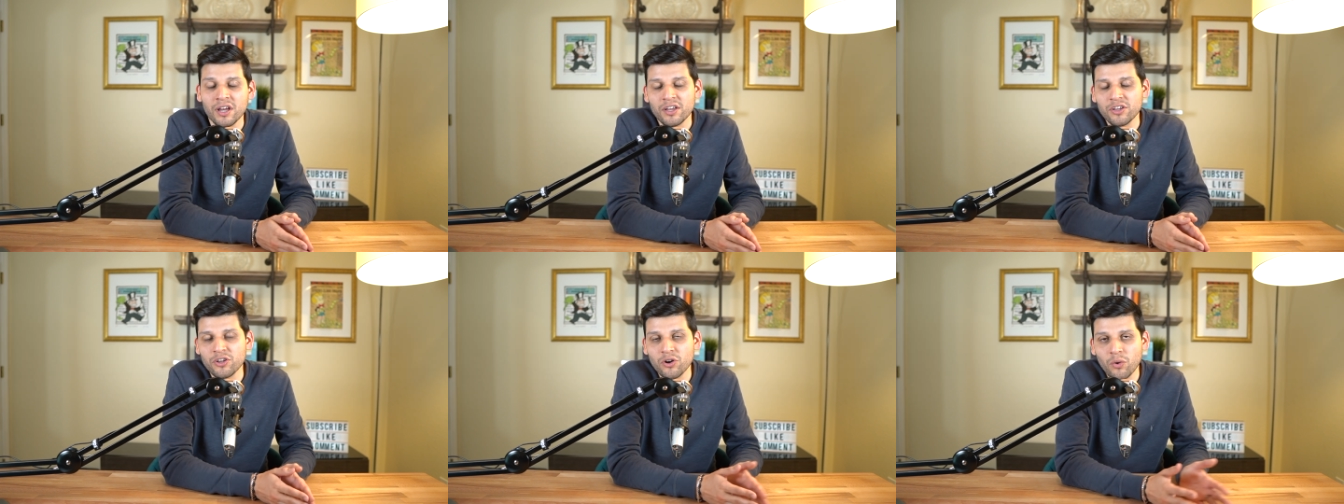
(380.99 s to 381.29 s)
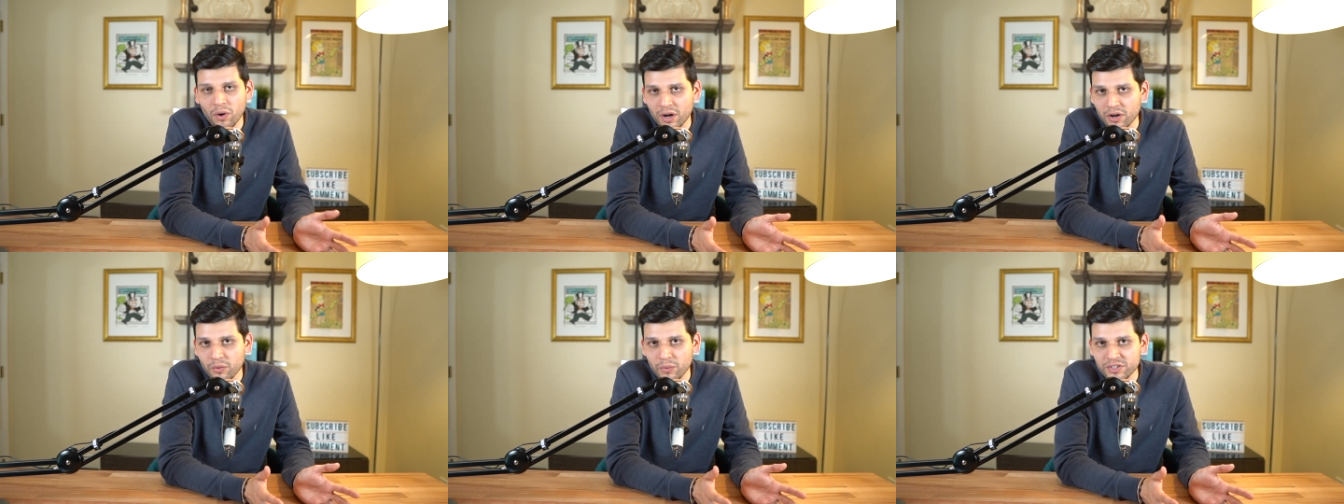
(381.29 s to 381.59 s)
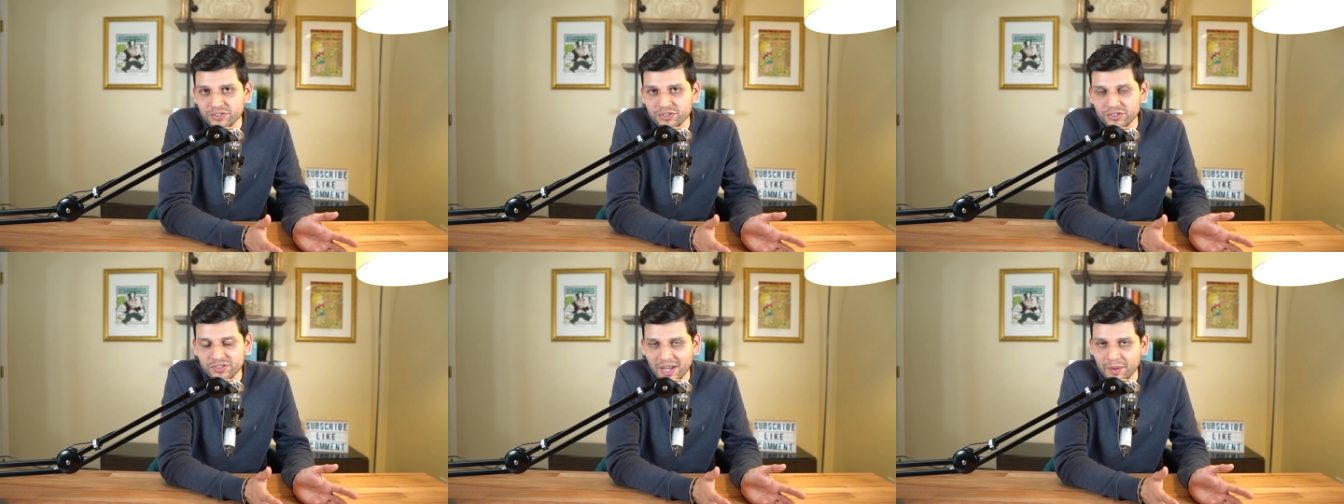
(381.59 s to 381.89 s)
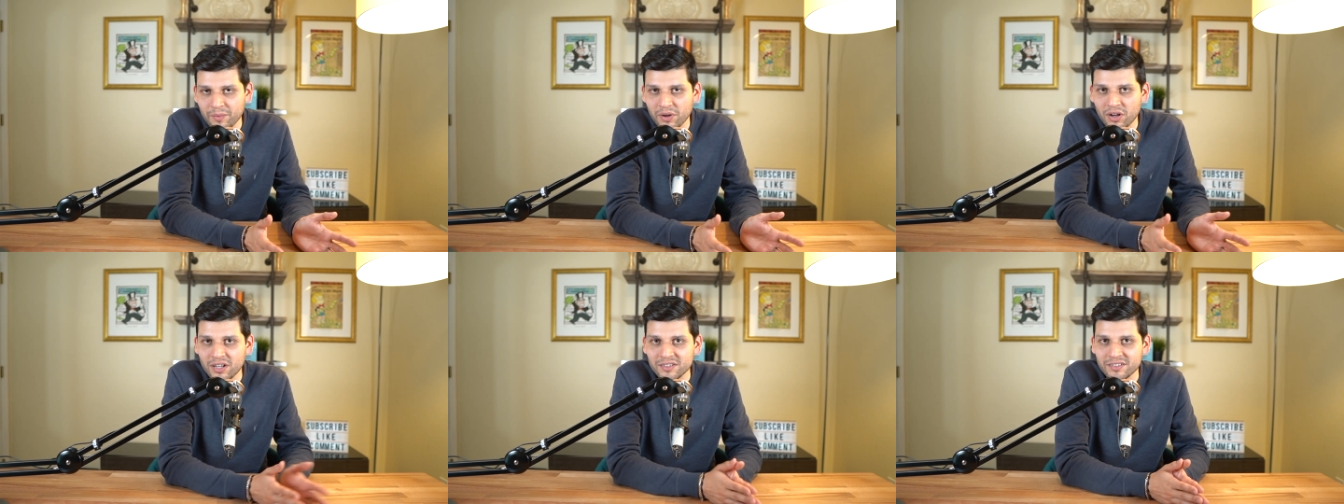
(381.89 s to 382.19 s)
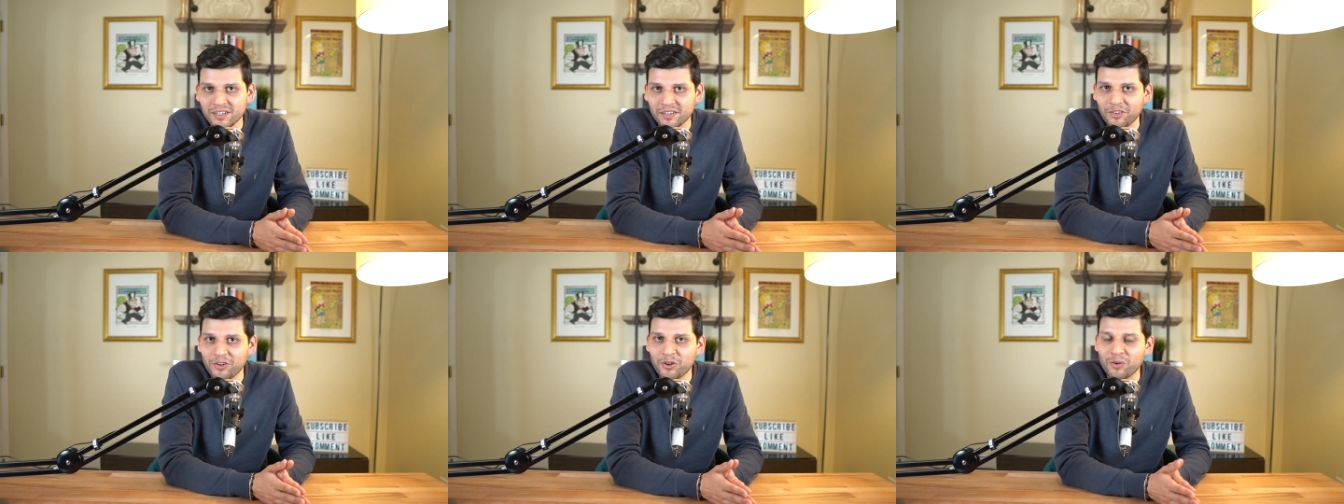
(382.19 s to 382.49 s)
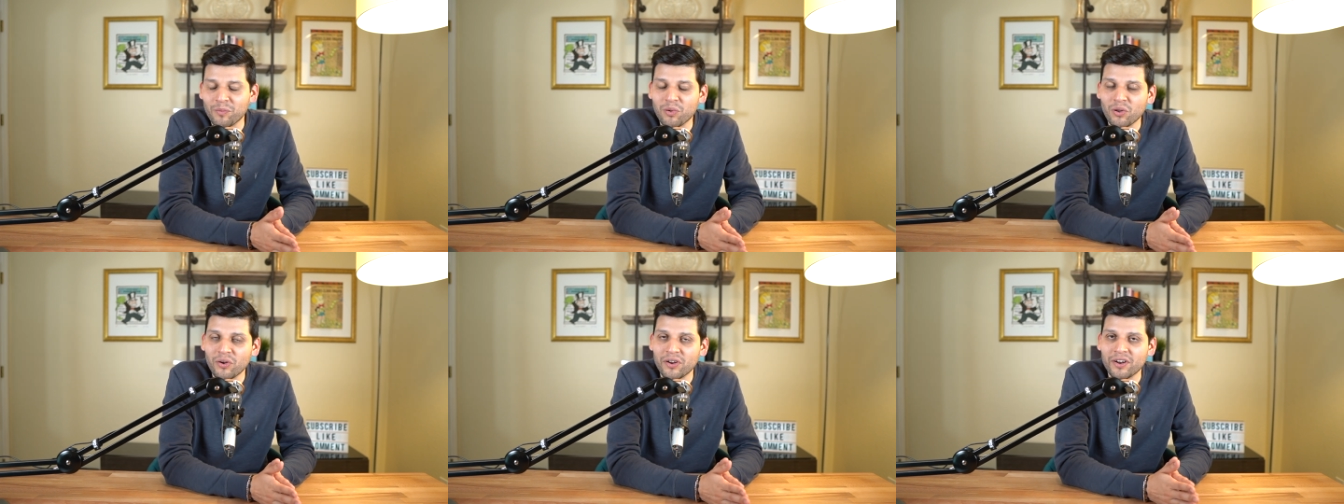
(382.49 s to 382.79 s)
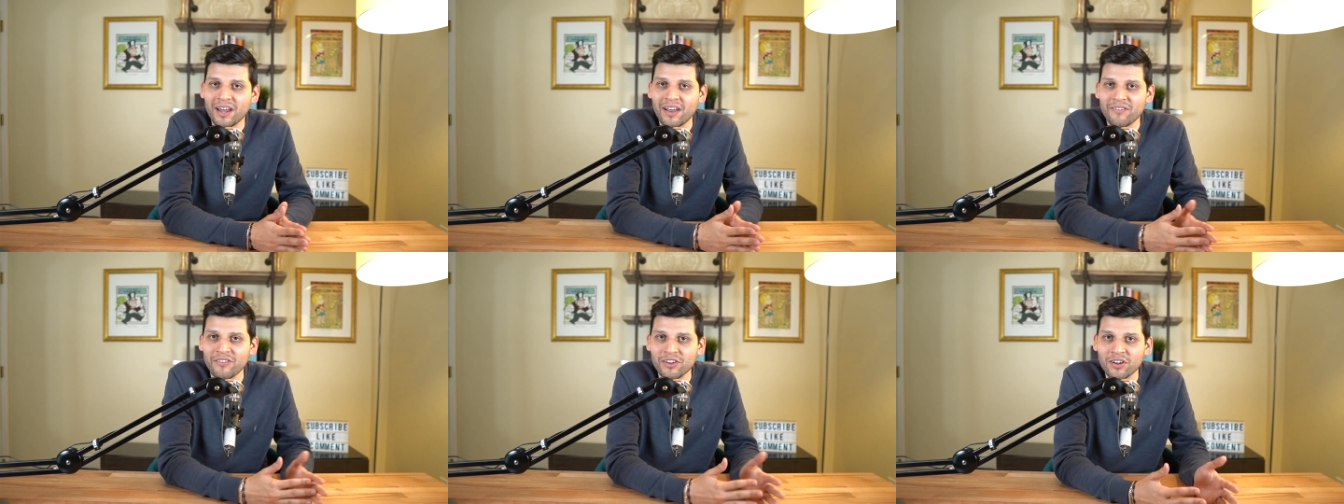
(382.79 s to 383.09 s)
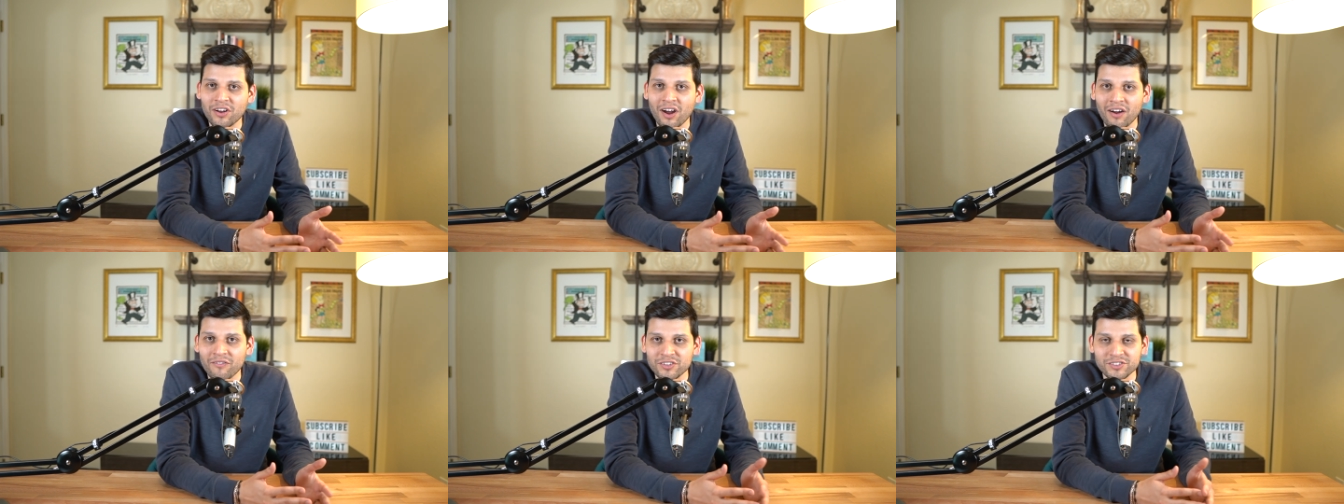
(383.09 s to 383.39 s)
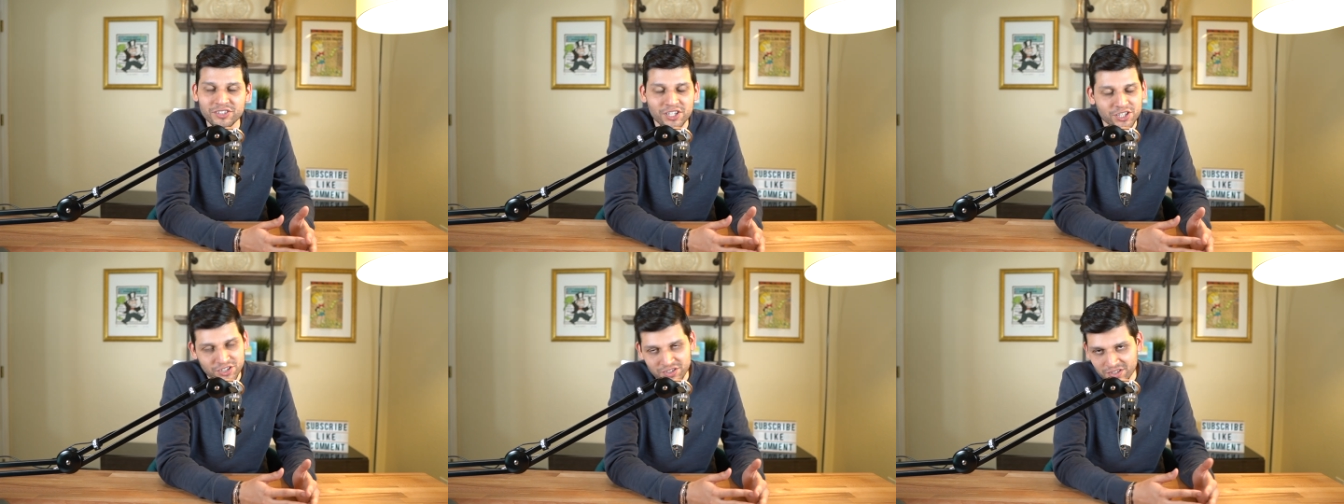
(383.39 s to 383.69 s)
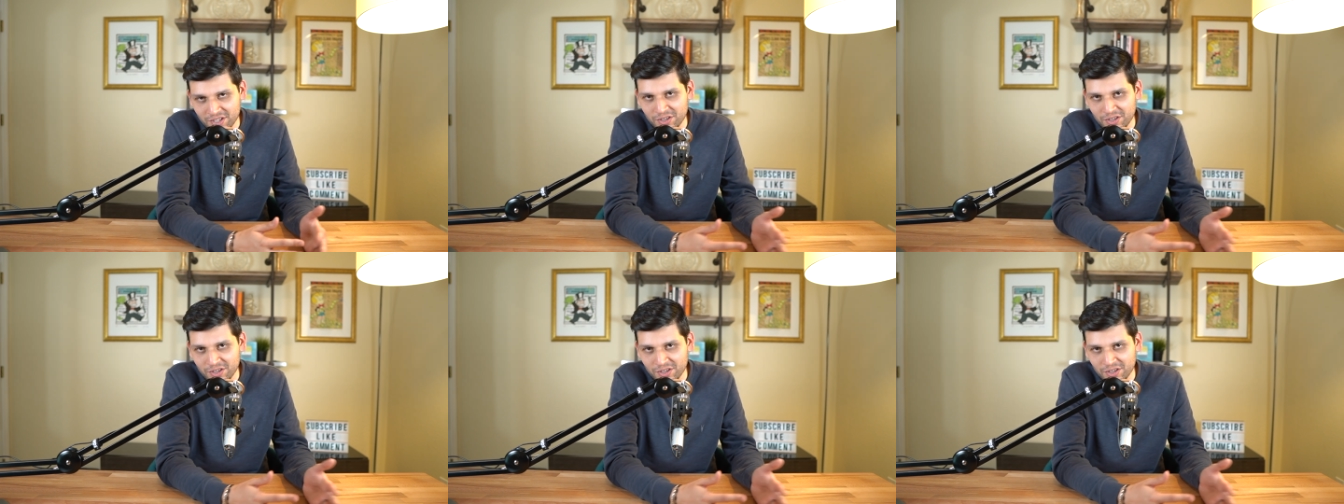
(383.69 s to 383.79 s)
You don't want to waste your time in contacting your employer and having conversations